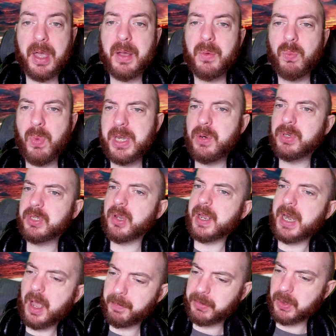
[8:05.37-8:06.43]
that when you sign
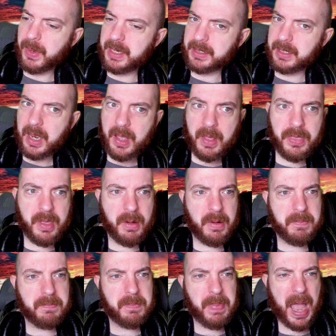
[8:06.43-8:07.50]
up to it,
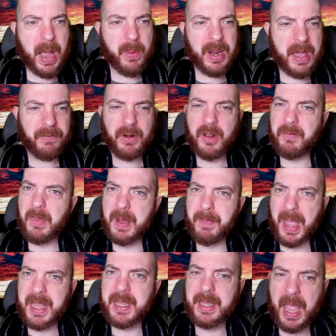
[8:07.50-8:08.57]
the power level of my
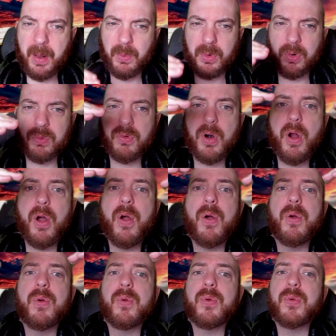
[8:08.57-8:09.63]
bank account
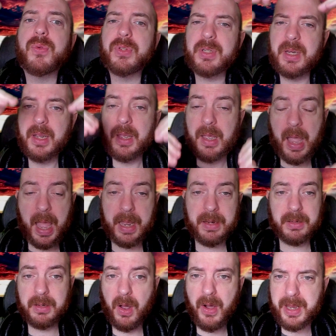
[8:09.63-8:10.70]
grows,
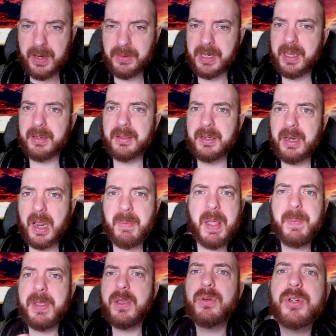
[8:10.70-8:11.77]
and I use it, and
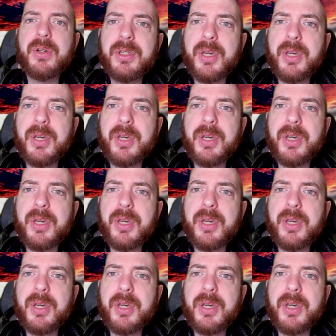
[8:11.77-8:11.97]
maybe you should